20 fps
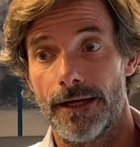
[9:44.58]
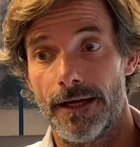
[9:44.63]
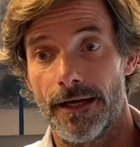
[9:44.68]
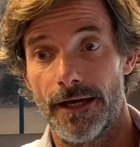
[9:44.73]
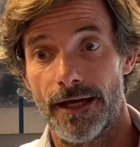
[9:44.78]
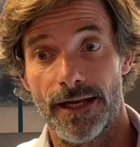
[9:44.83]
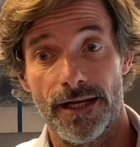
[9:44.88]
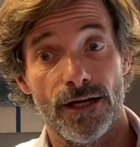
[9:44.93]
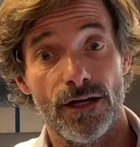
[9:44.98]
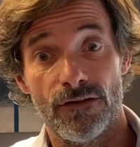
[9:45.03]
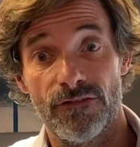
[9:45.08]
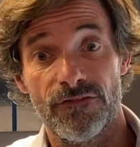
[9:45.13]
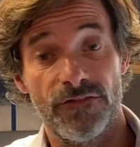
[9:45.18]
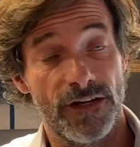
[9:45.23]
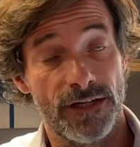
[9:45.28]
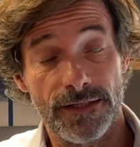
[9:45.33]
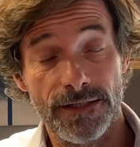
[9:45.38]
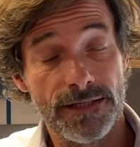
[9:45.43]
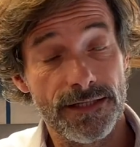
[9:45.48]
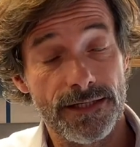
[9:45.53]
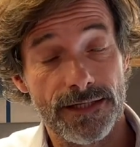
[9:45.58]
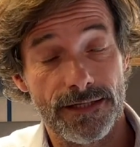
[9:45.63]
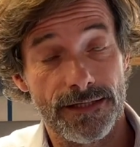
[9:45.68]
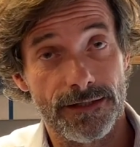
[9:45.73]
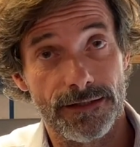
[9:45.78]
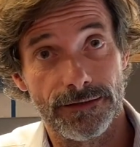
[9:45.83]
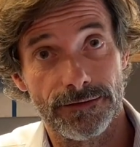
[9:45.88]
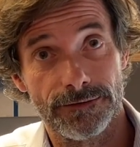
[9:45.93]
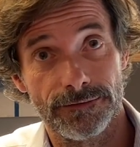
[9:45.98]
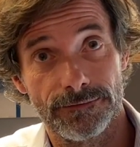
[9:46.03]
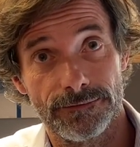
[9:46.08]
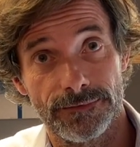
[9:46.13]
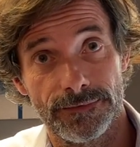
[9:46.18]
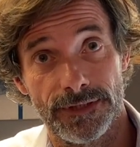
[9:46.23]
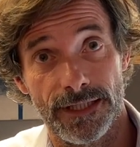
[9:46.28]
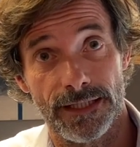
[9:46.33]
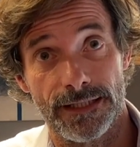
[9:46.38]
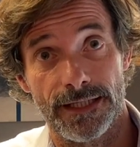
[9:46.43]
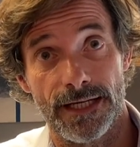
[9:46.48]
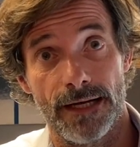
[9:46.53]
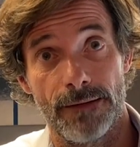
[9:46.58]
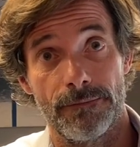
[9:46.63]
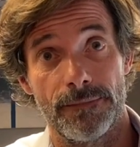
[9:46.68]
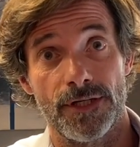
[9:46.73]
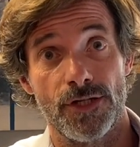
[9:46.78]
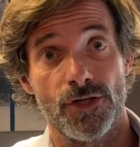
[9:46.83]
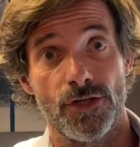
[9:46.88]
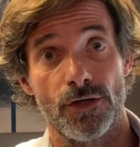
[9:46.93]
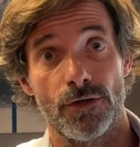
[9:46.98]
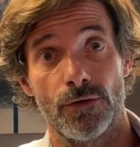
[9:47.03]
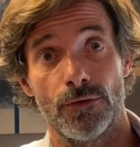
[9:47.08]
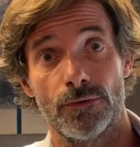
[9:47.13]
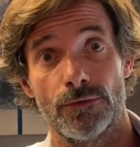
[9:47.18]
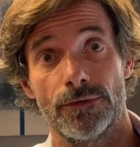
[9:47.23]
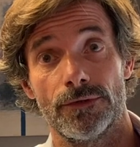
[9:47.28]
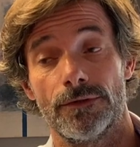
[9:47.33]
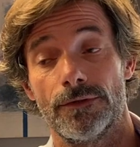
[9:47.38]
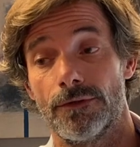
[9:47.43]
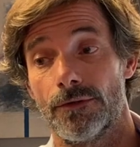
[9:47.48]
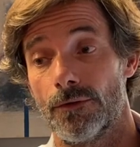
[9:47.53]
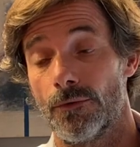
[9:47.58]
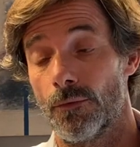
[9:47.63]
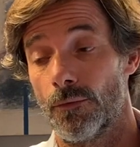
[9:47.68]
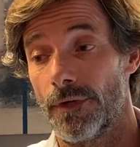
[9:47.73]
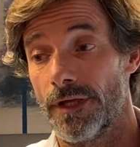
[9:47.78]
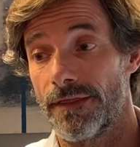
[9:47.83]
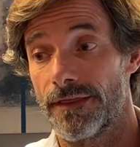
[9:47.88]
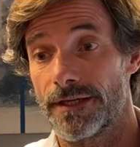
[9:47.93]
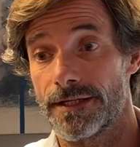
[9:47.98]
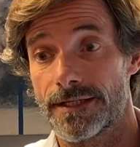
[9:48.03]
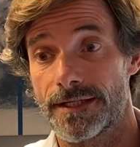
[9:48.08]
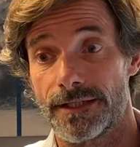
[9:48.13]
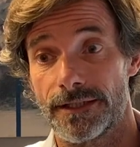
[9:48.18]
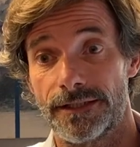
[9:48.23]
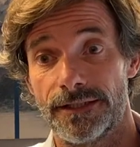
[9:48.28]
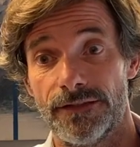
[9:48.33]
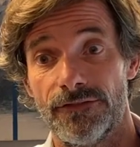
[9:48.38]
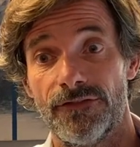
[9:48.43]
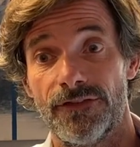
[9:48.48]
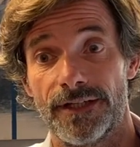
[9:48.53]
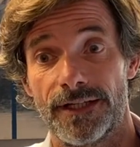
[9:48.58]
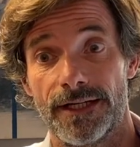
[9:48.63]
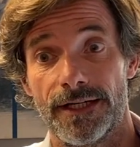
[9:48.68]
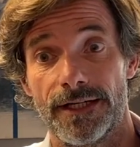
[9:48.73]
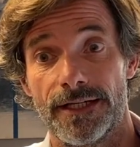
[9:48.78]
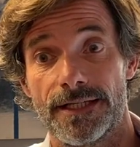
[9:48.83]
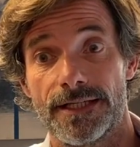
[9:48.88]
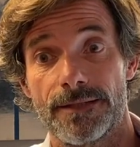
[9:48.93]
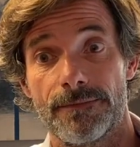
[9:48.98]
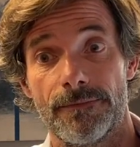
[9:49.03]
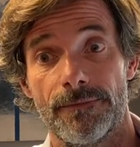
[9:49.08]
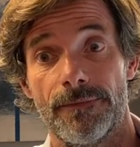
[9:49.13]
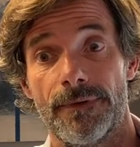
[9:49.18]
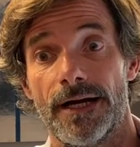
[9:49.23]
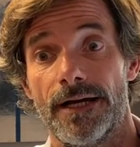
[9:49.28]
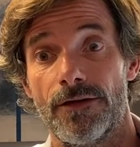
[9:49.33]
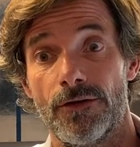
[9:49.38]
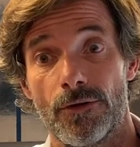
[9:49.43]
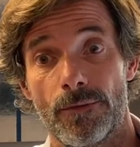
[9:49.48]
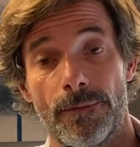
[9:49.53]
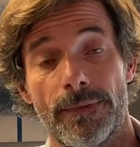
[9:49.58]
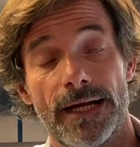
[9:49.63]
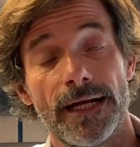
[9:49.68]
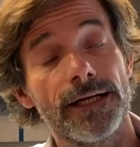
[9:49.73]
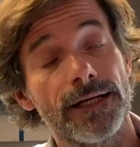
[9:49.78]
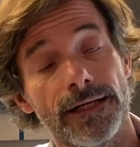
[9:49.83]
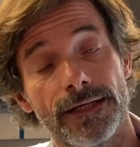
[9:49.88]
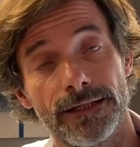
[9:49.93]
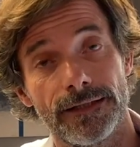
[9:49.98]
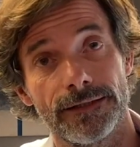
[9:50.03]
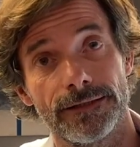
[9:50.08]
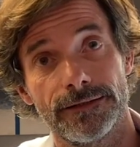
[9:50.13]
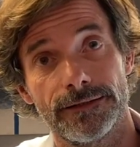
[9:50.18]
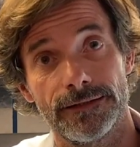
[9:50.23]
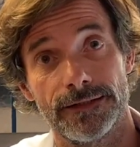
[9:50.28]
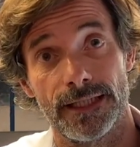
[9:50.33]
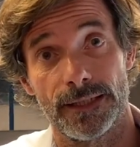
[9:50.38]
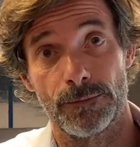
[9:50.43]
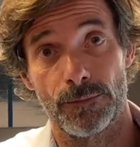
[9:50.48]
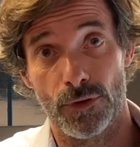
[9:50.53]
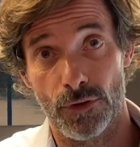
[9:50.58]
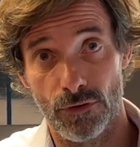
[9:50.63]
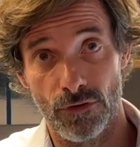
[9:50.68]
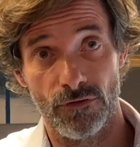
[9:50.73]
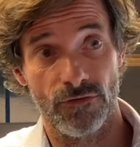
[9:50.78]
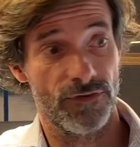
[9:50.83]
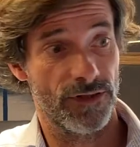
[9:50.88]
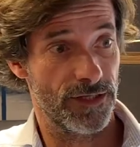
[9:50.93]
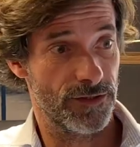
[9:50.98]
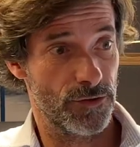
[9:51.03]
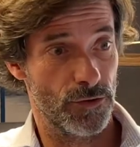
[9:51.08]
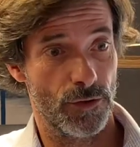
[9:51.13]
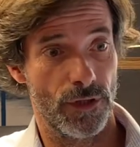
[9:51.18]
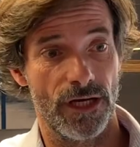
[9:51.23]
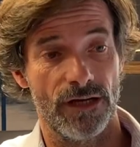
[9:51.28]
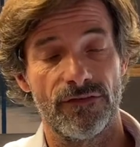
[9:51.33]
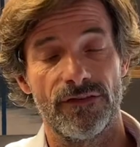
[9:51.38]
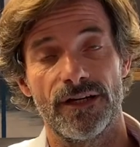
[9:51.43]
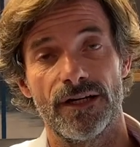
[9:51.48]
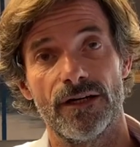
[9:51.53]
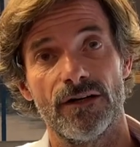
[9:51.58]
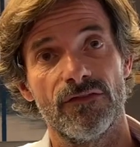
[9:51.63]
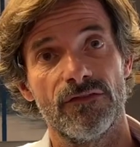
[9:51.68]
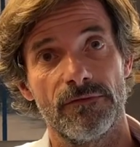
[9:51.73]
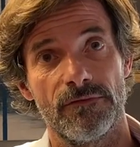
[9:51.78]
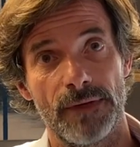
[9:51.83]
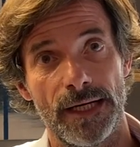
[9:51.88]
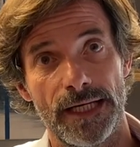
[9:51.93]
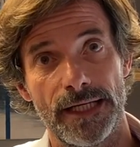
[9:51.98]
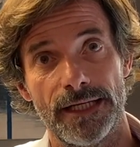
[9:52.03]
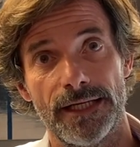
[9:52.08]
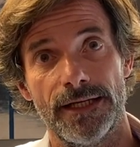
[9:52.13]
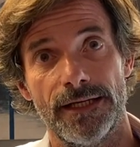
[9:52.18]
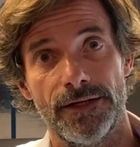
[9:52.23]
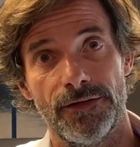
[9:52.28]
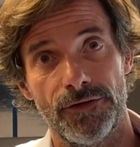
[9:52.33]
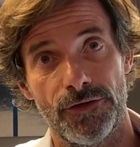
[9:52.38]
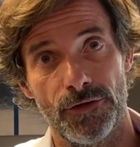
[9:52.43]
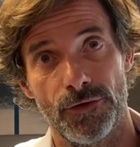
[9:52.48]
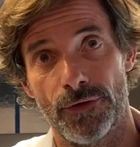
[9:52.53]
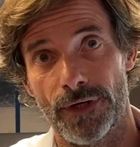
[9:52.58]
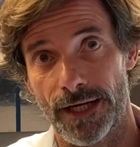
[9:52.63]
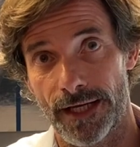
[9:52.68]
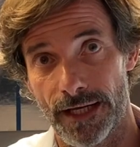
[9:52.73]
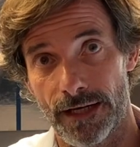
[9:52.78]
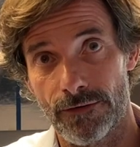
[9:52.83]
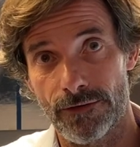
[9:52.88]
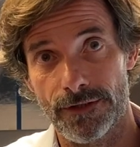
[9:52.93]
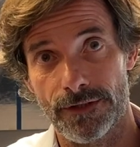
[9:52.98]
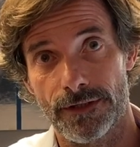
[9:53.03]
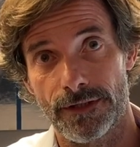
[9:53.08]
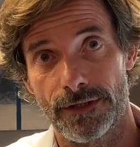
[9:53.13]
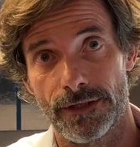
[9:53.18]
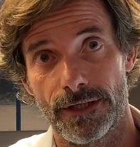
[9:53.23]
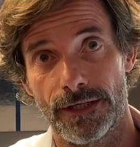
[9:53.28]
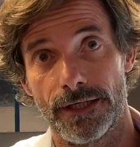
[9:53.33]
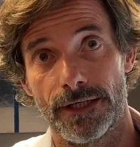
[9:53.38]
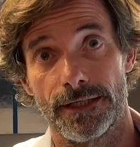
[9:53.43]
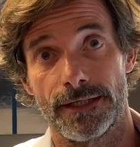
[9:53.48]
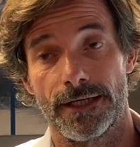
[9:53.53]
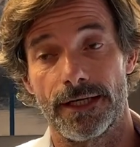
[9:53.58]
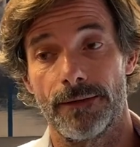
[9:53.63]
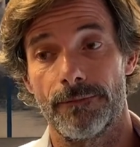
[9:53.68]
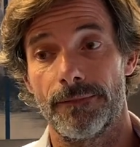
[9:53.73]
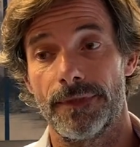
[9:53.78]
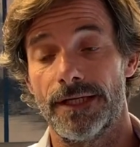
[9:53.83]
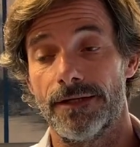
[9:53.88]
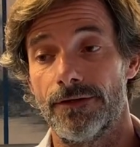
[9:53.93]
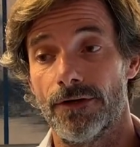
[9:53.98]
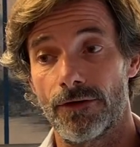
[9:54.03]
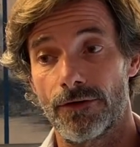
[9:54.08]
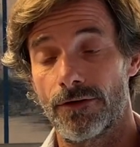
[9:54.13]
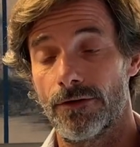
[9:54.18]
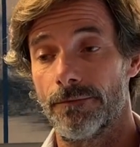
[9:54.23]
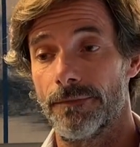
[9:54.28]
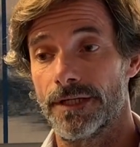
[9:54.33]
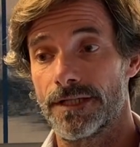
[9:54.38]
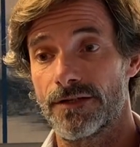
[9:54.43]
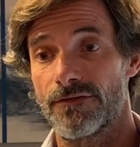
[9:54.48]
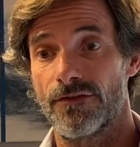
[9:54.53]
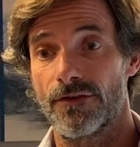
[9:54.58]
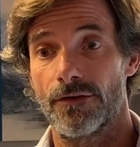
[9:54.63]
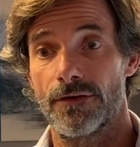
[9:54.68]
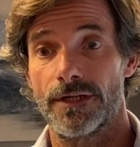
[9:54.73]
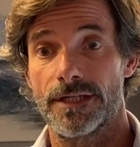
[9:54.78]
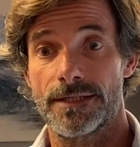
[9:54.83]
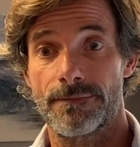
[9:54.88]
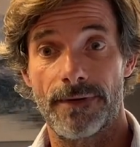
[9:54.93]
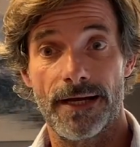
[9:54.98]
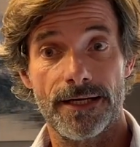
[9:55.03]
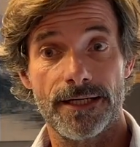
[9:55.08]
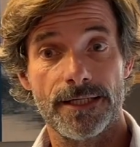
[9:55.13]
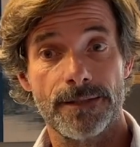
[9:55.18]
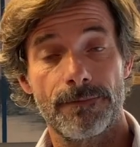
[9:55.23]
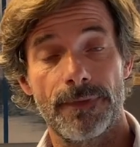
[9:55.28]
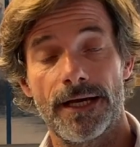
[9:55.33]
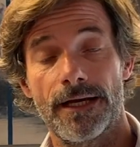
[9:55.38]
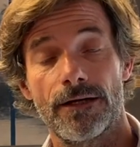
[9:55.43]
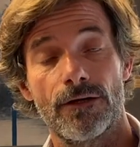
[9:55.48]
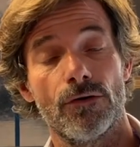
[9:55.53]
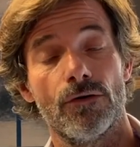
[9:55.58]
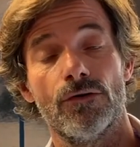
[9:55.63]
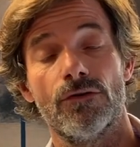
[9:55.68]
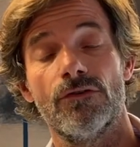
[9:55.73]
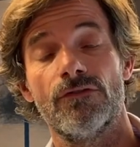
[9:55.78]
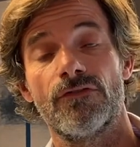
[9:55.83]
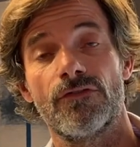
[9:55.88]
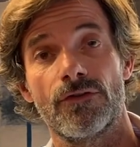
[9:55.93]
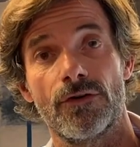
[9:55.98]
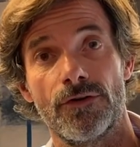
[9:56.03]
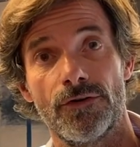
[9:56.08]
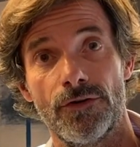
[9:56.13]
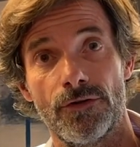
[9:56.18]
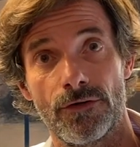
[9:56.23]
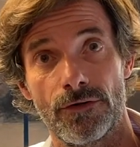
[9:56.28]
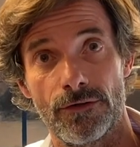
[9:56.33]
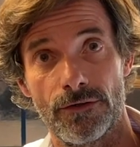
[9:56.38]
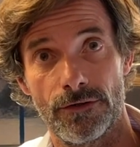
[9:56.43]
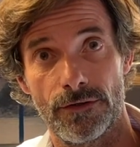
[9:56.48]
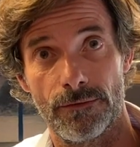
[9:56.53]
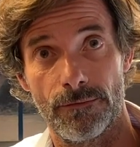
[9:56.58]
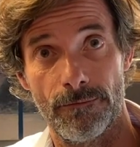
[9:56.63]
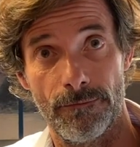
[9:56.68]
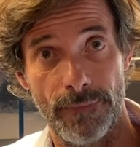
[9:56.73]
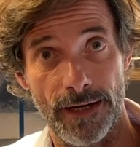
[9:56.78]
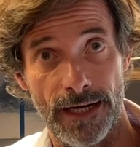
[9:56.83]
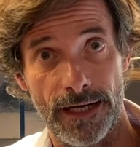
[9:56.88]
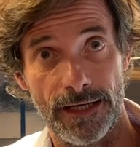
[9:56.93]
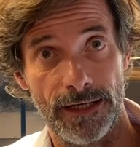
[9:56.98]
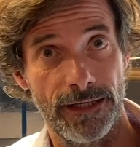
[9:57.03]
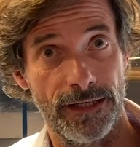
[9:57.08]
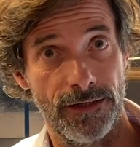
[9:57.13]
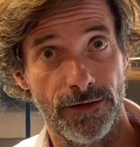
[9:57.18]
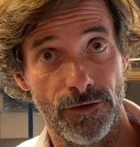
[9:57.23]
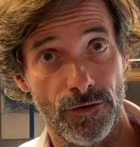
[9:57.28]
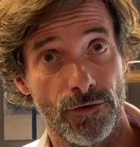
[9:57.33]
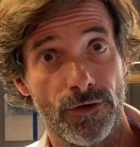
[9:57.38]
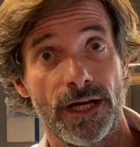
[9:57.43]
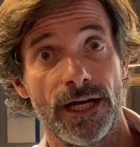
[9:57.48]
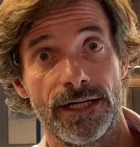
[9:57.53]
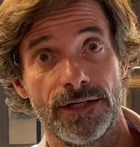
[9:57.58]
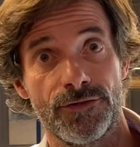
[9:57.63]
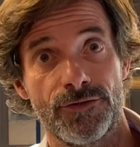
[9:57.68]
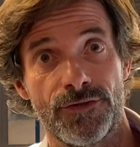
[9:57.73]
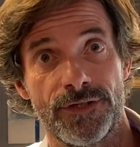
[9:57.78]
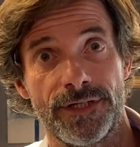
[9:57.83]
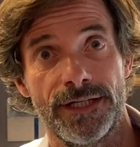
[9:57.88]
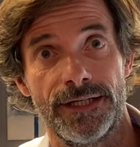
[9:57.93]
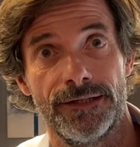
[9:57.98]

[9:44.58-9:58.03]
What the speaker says: enough funds that can be shown with certificates by your bank that prove that you have enough money in your account. It can be documents from a Spanish bank or from your bank in your country.